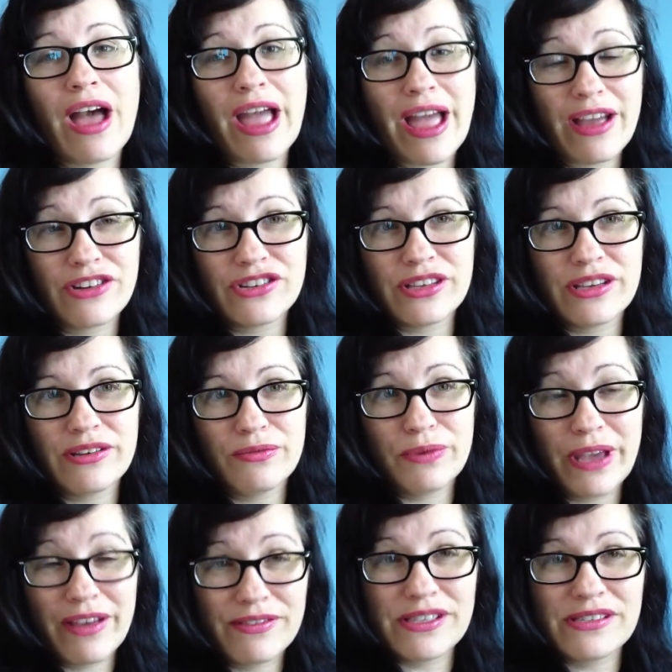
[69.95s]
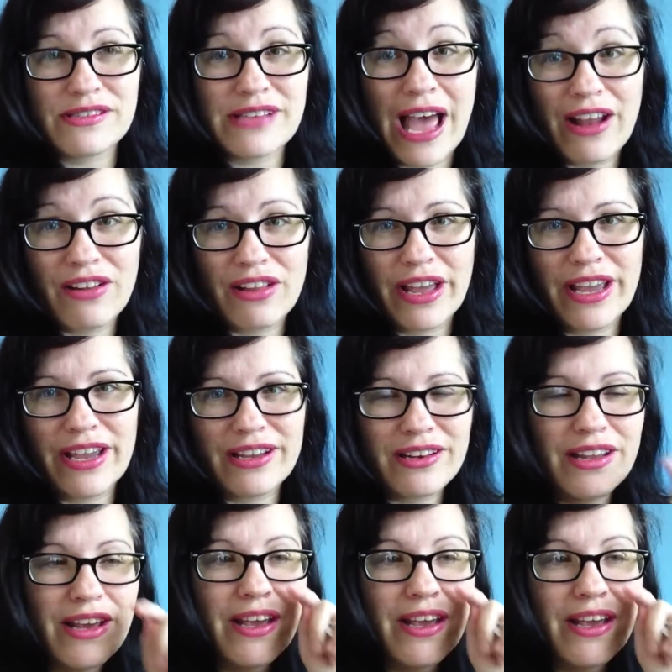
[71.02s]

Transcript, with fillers: I actually, we have satellite.